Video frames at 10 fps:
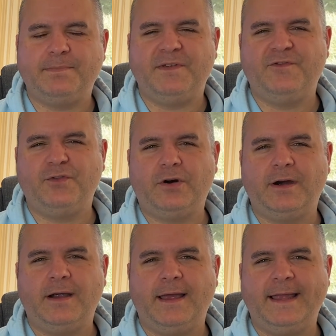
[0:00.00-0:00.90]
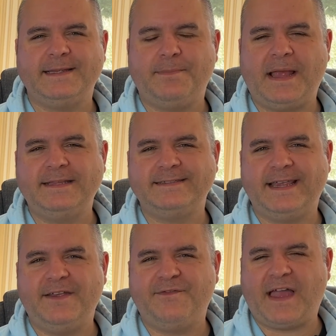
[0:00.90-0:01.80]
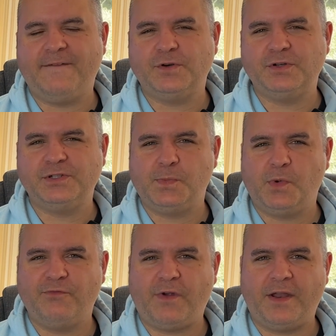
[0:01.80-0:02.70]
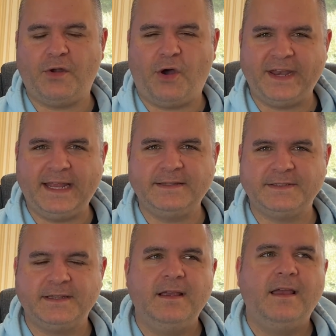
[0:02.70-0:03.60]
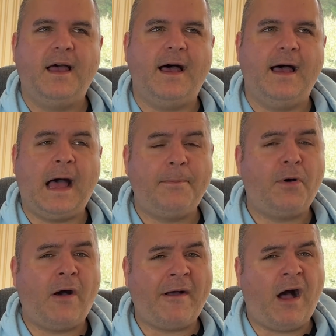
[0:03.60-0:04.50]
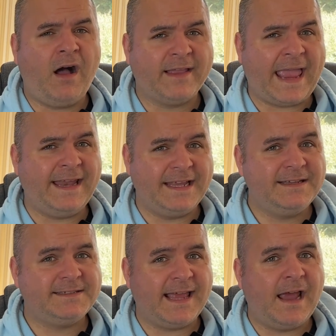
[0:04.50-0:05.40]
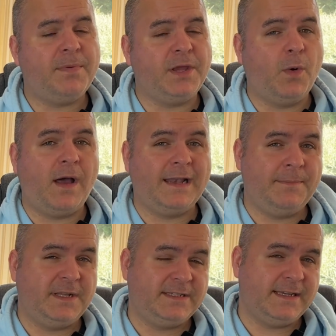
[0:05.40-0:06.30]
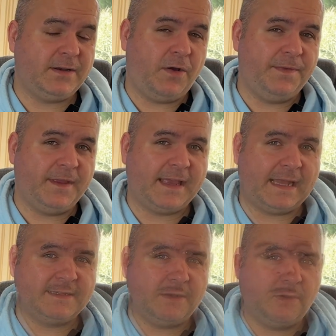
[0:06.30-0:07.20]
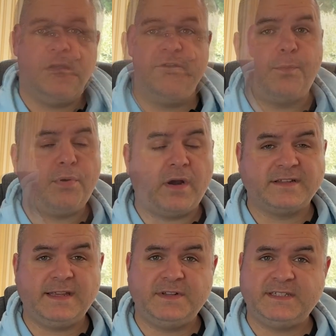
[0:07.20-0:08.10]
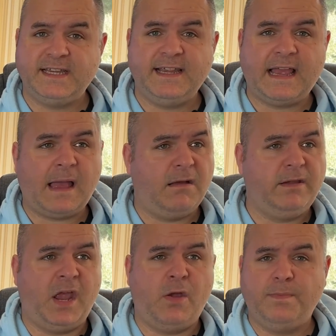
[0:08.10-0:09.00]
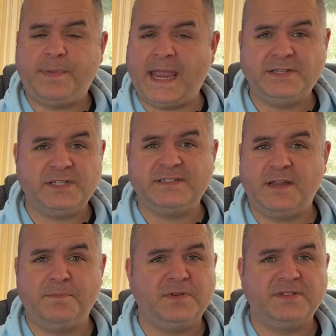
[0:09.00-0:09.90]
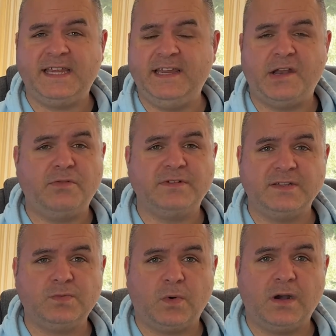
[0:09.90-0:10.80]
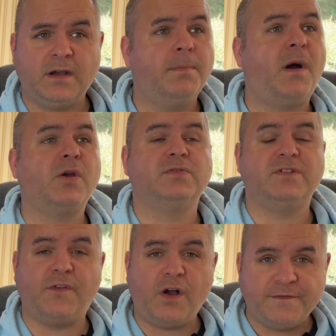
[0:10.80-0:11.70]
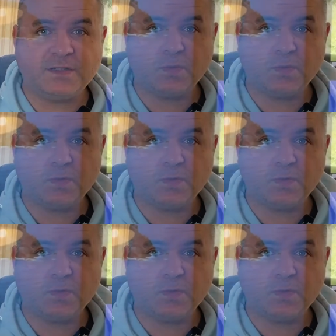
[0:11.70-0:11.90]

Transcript: before, it depends if that version will run on it. Apple Arcade is there, but you are limited on the catalog. For productivity, Pages, Numbers, Keynote does work. Microsoft Office